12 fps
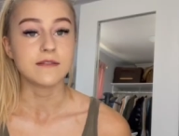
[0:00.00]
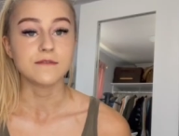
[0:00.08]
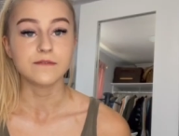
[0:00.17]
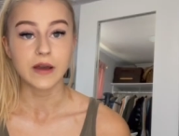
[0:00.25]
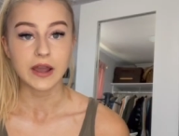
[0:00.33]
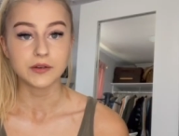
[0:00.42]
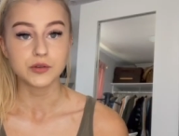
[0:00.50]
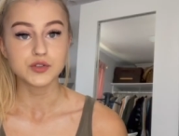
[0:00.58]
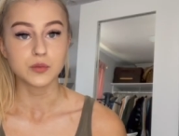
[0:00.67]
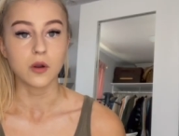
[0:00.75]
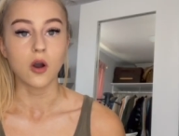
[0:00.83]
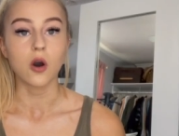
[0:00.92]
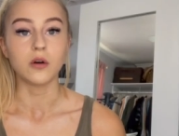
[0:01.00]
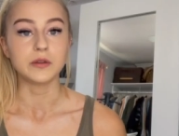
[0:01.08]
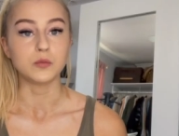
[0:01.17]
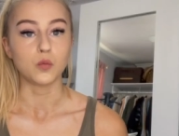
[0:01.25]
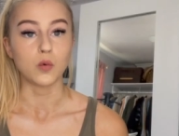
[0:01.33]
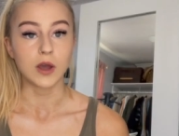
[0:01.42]
and finals were all
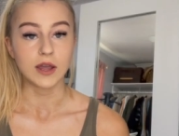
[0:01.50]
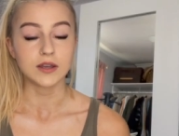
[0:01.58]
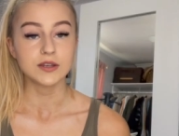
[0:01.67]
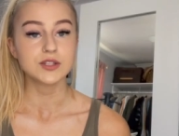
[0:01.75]
in one.